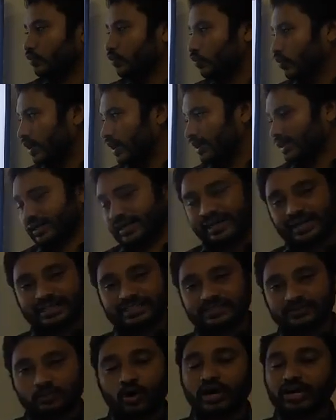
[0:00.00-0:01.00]
one. It
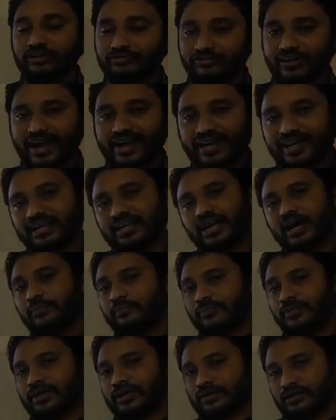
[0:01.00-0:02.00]
is modifying a
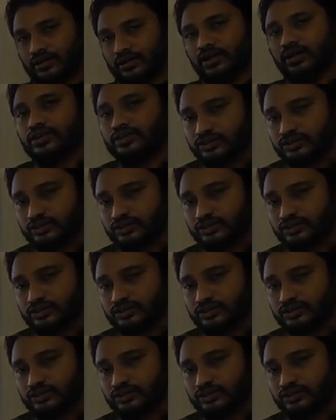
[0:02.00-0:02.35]
number.